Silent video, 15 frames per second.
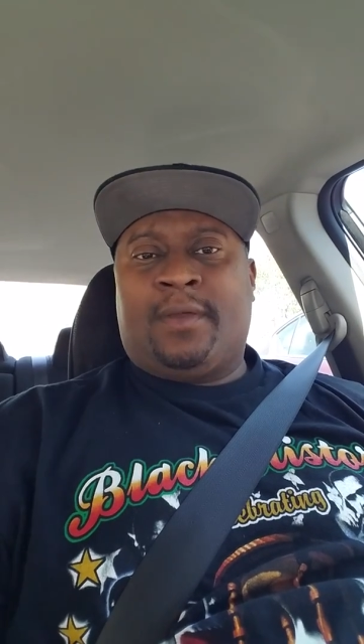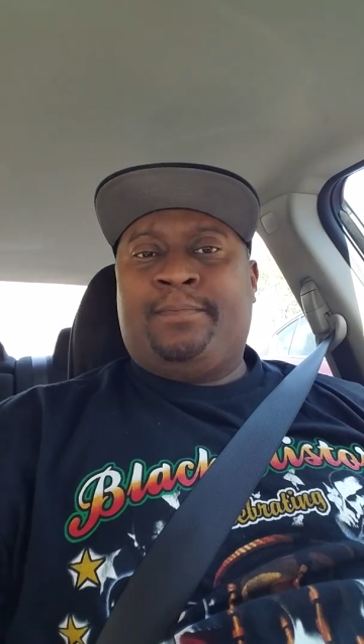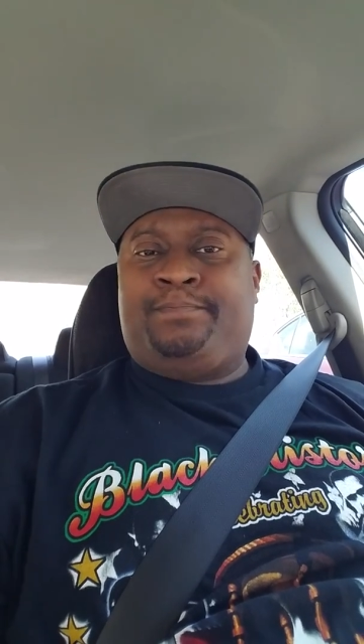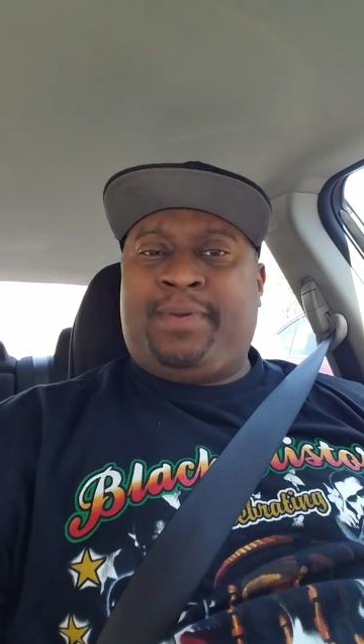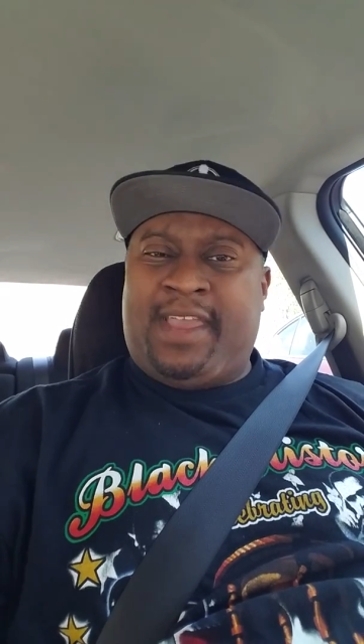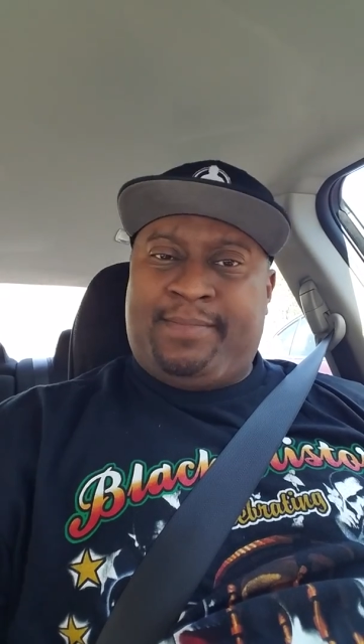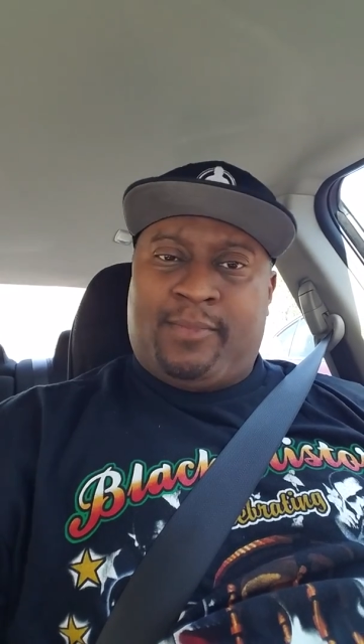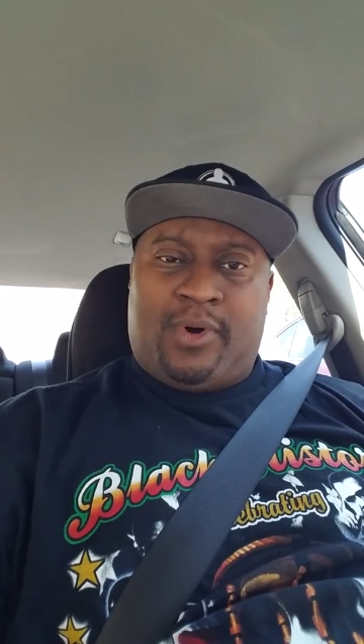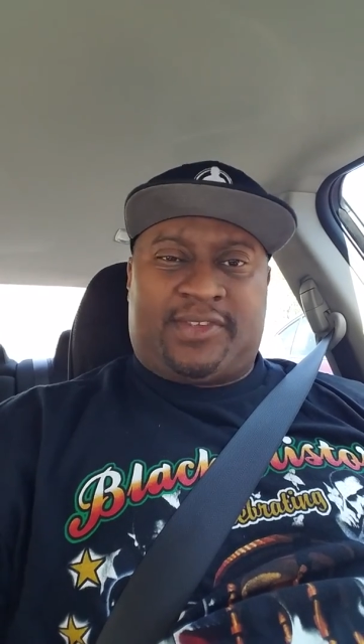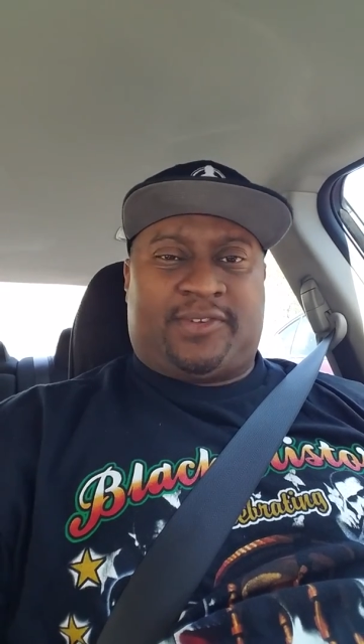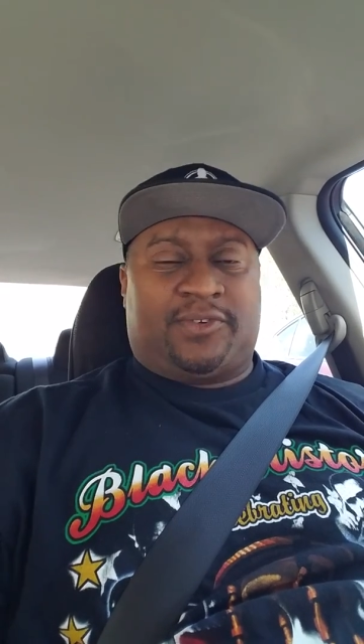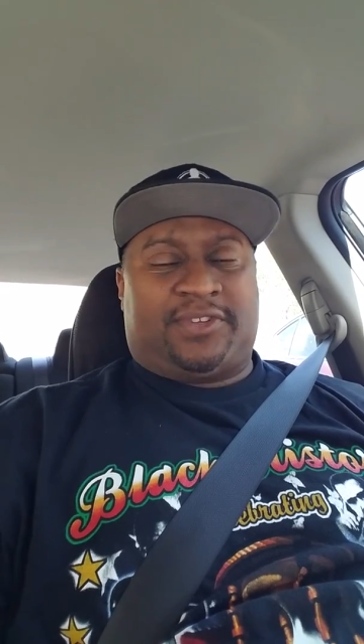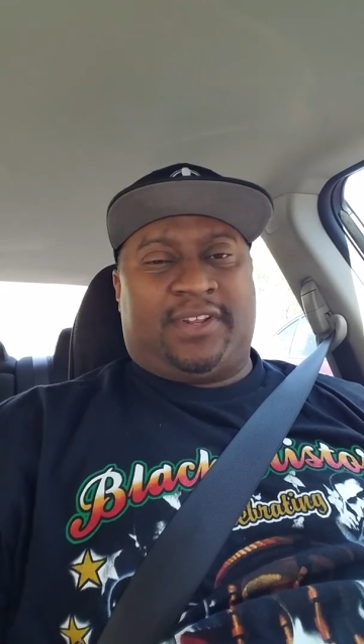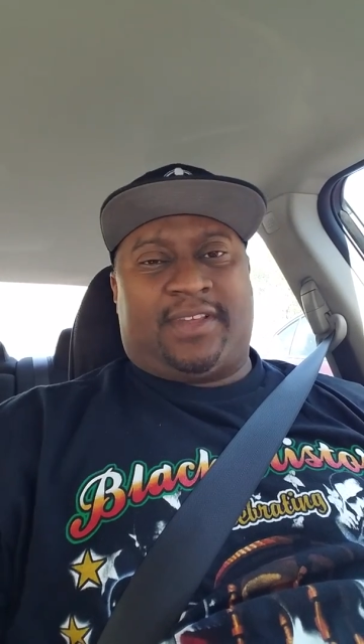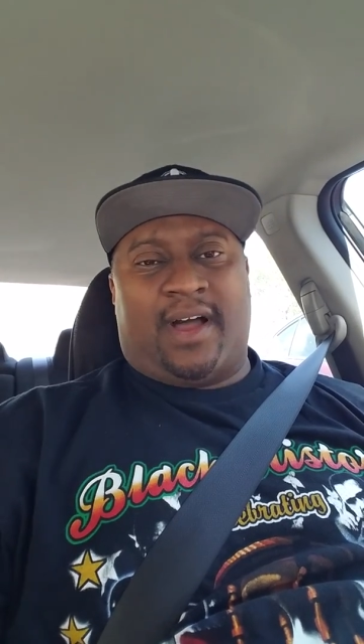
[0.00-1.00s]
Be more
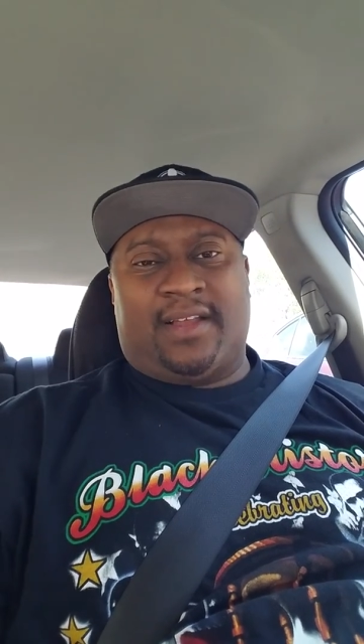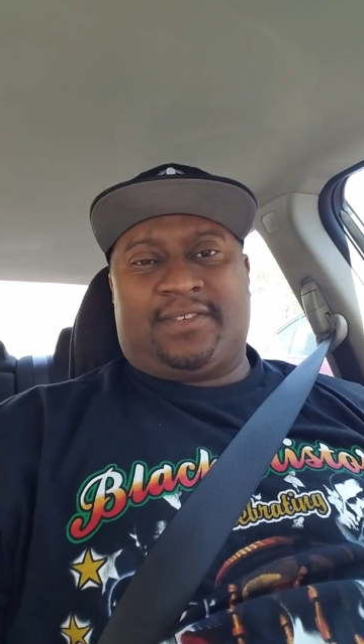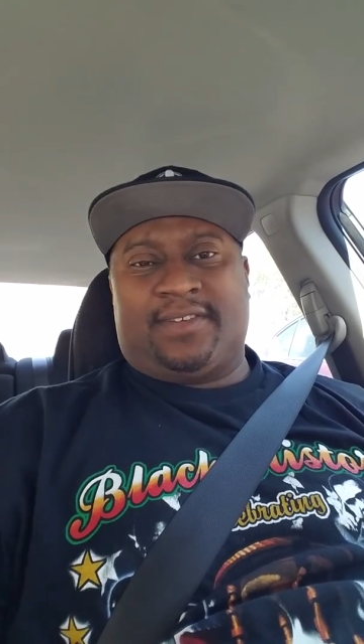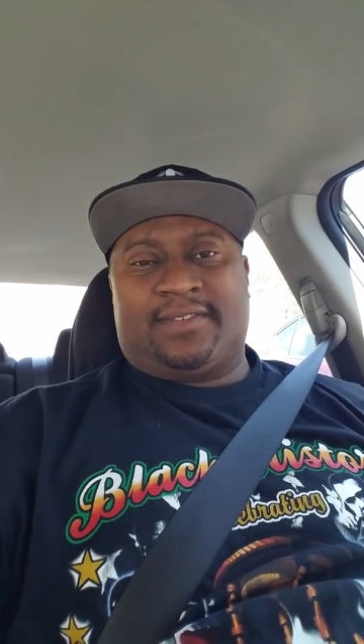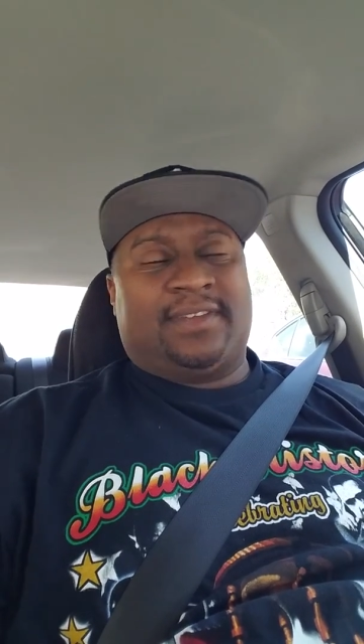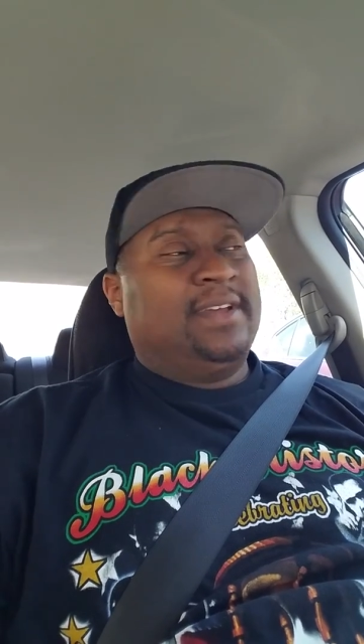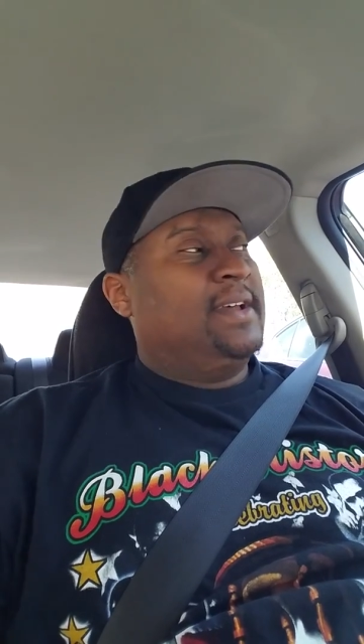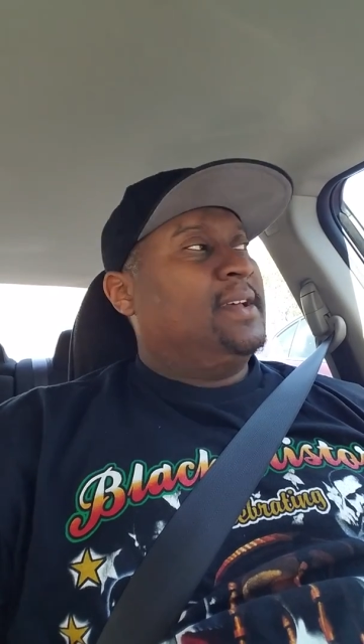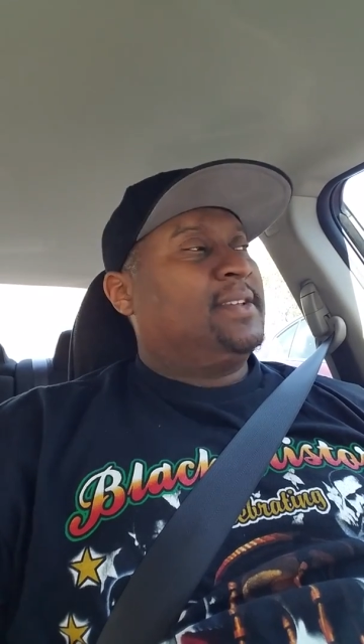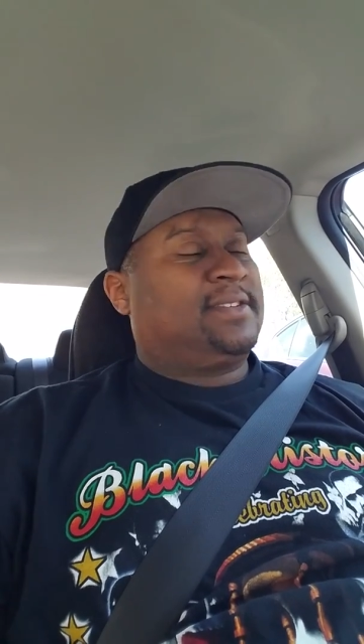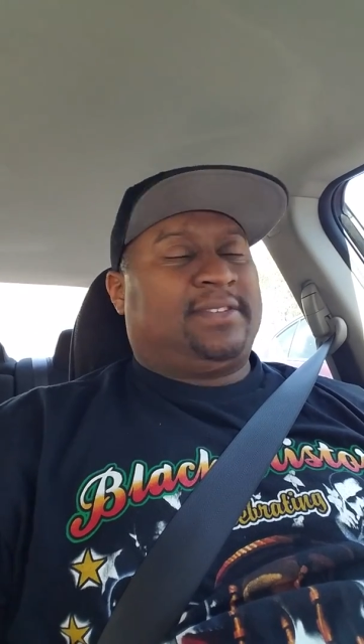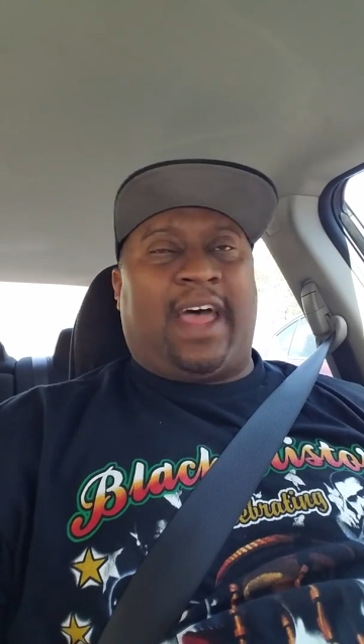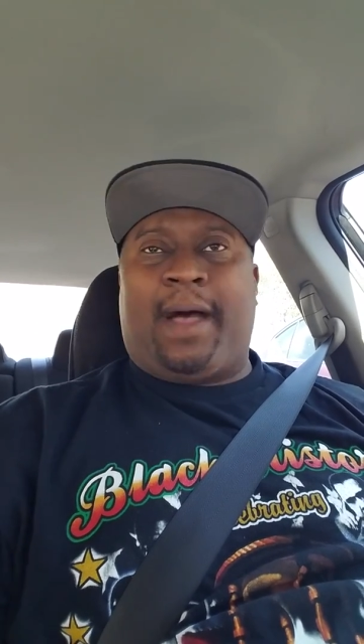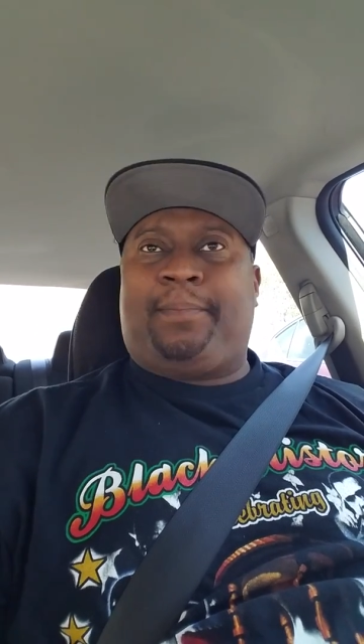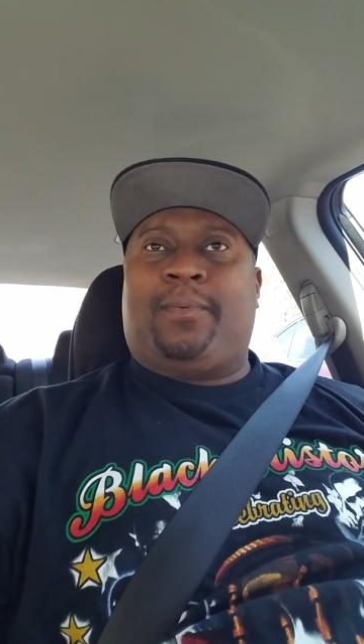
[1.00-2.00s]
socially conscious.
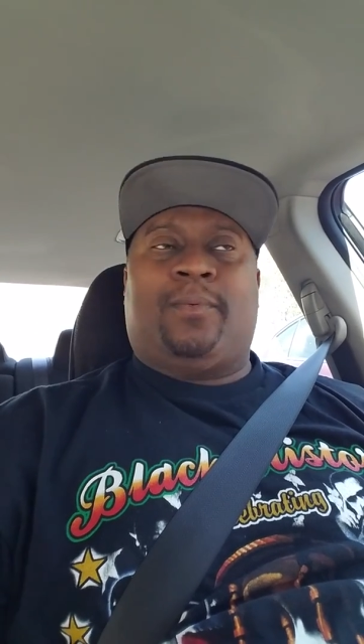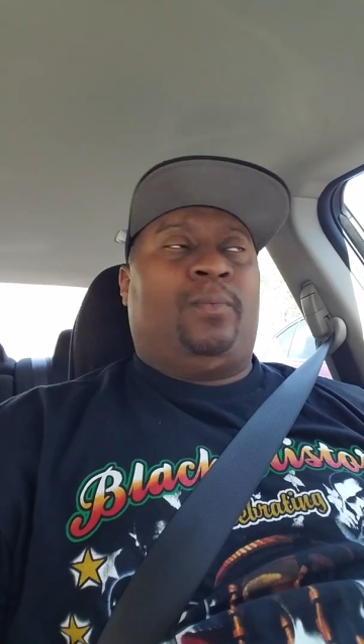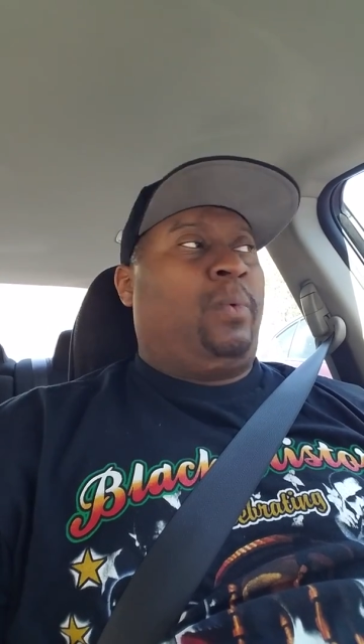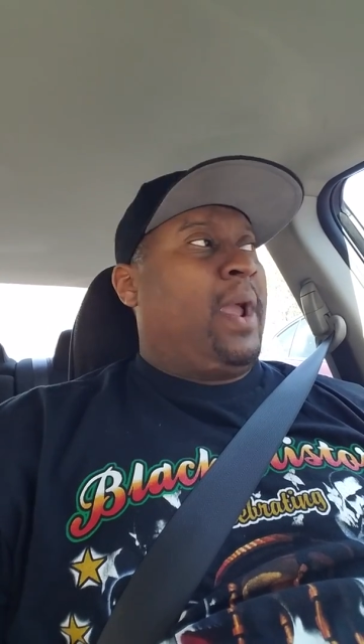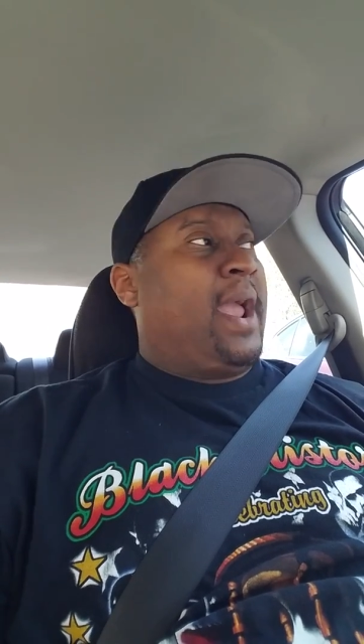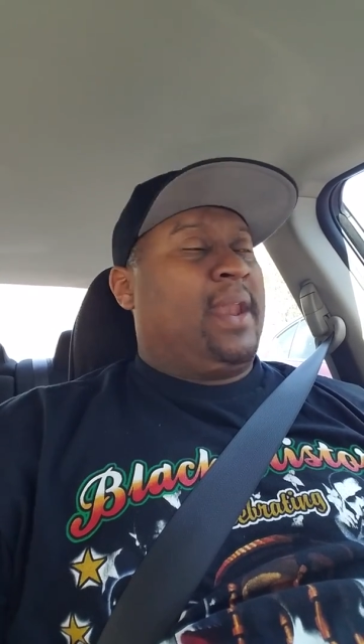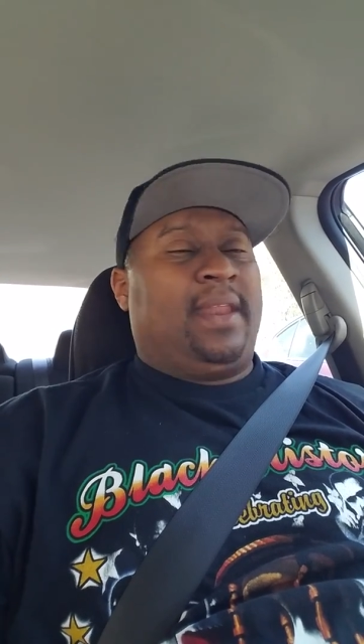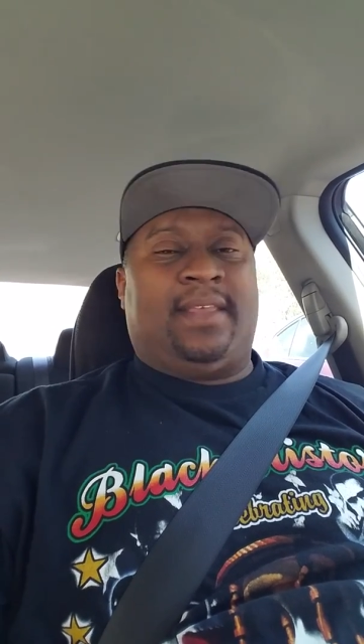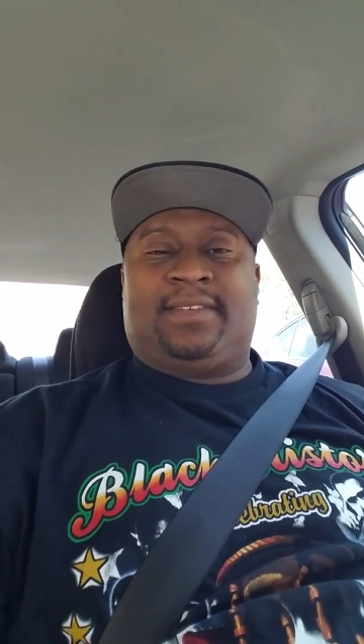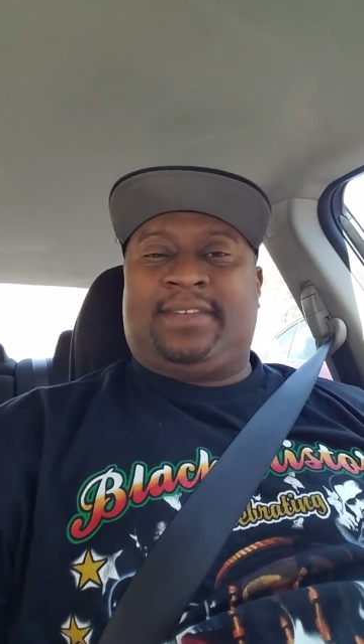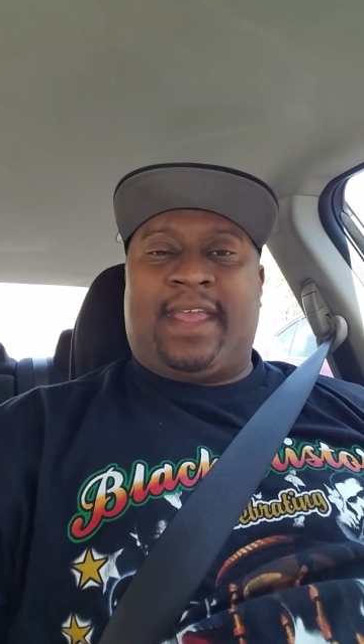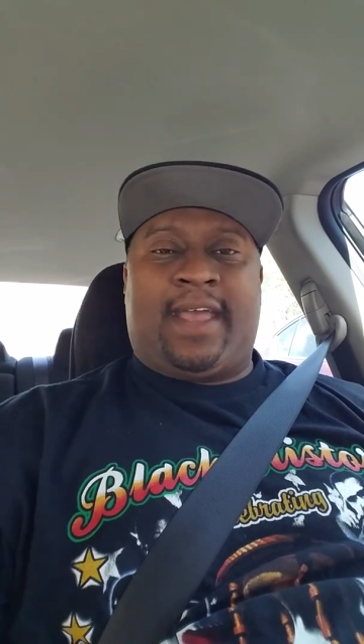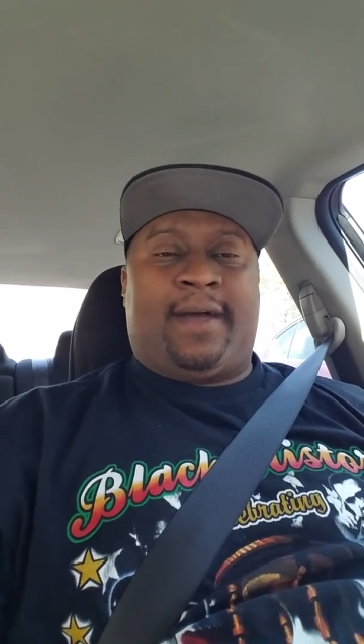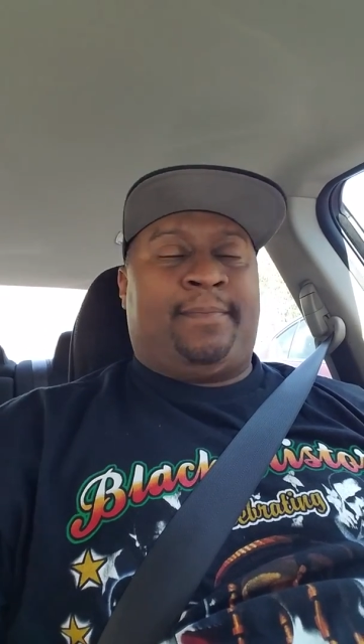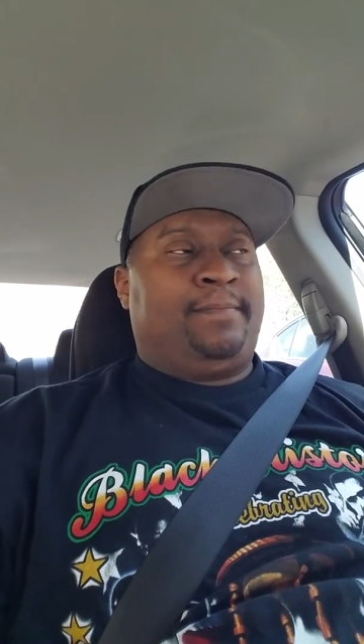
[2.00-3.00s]
Stop wearing these
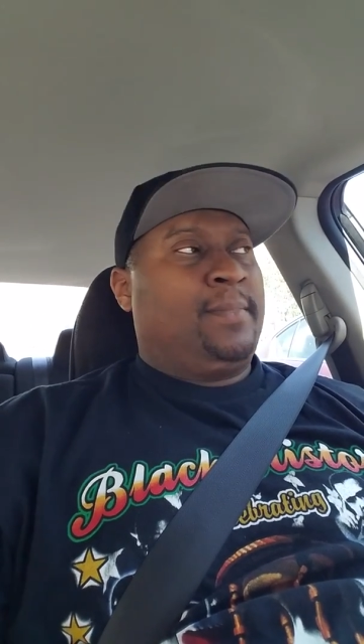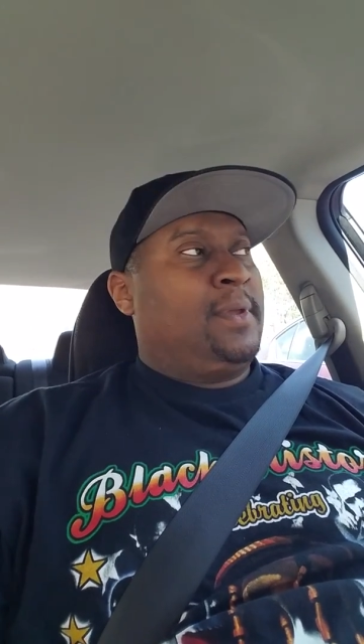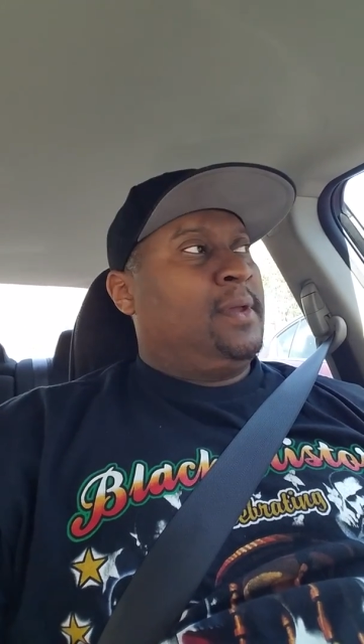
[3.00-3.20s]
damn